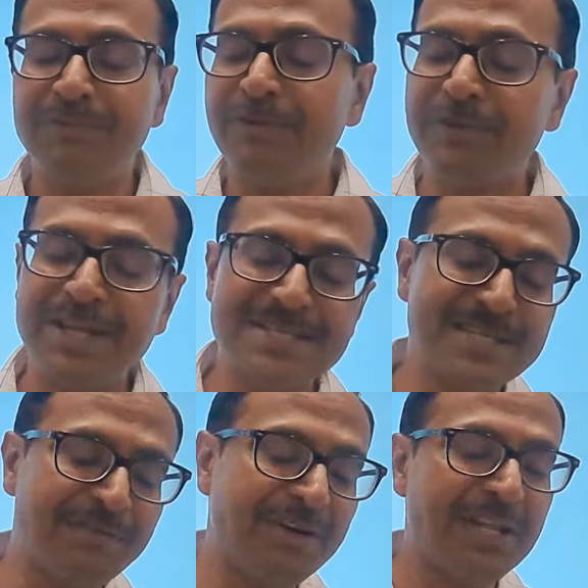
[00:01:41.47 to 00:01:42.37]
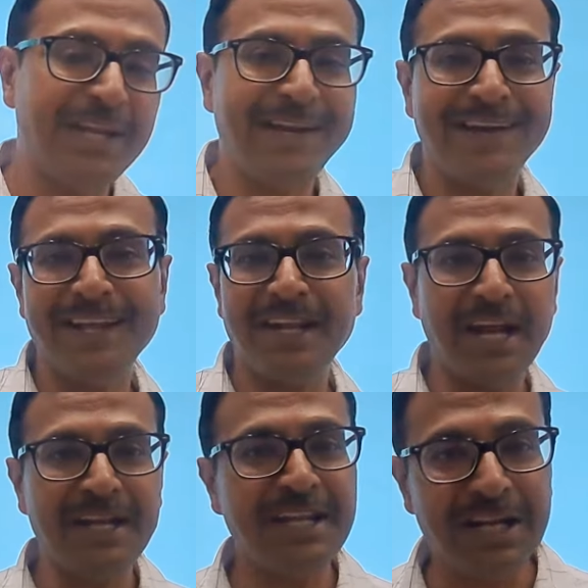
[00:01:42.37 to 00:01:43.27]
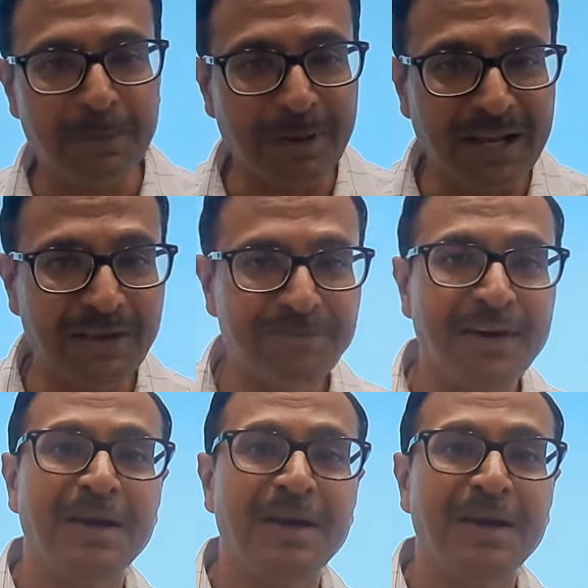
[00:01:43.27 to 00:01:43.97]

15, 17, 18, 19 in my life